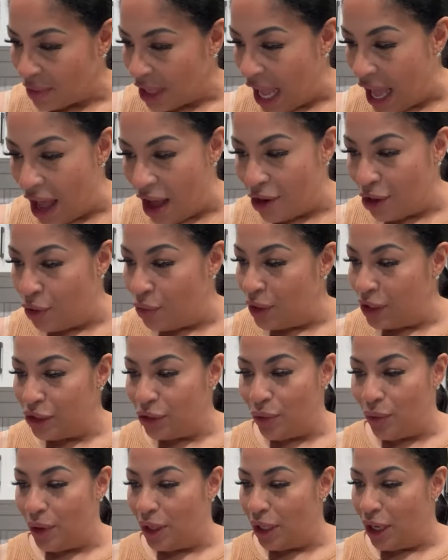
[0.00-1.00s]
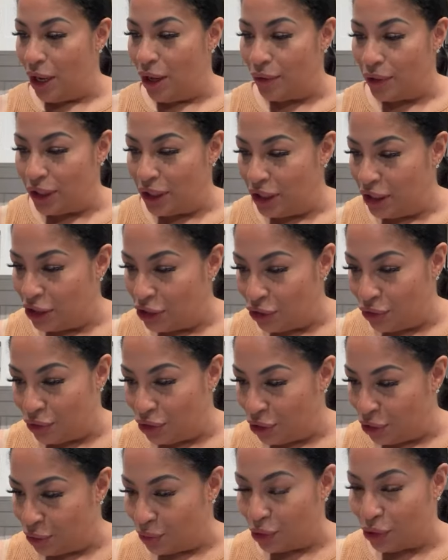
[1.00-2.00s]
I don't know what's going on in these
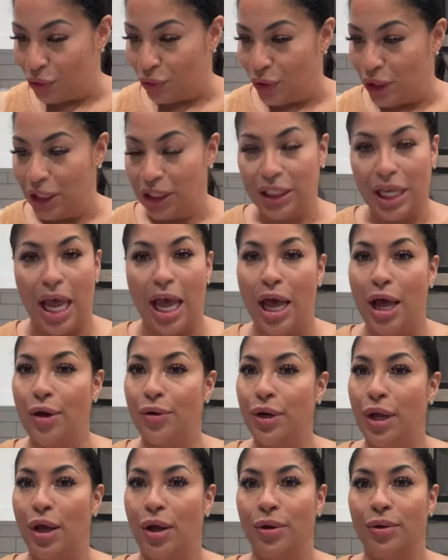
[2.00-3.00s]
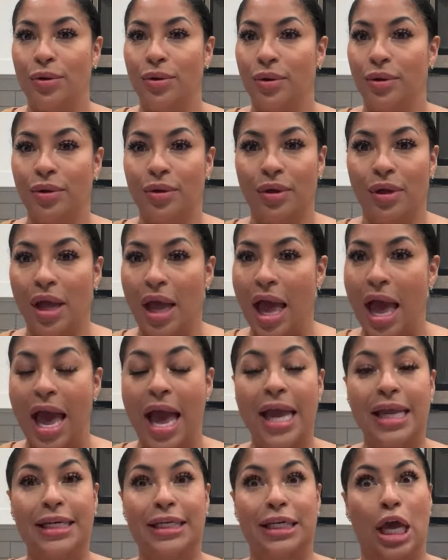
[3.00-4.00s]
YouTube streets. I don't know.
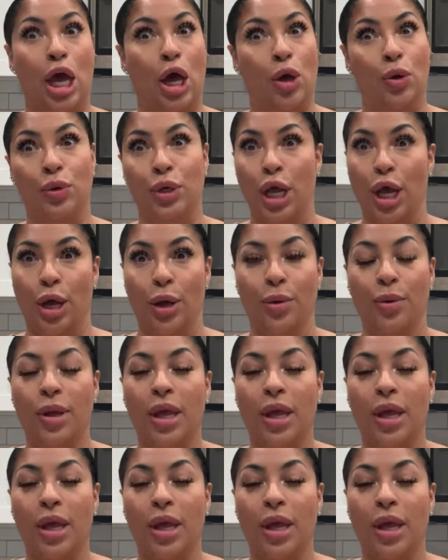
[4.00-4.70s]
I don't know.